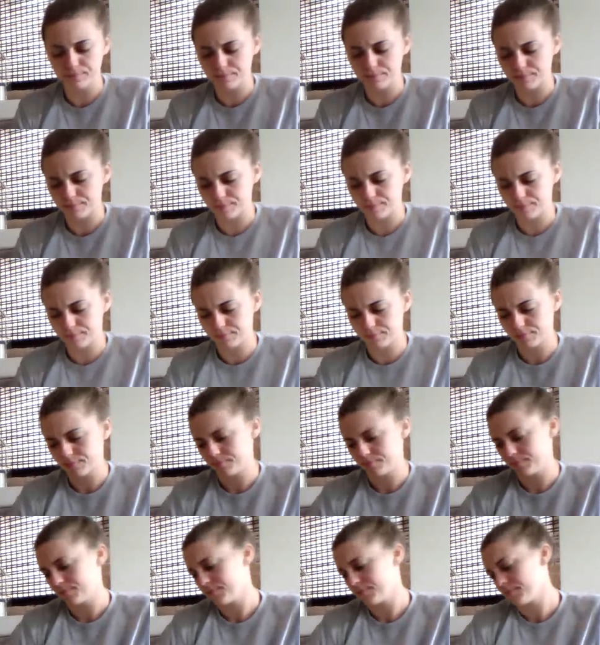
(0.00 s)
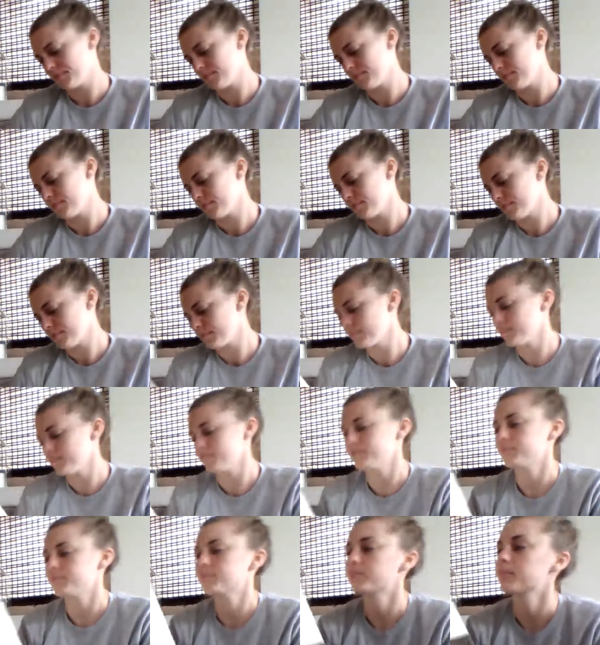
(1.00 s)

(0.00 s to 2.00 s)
Nobody speaks.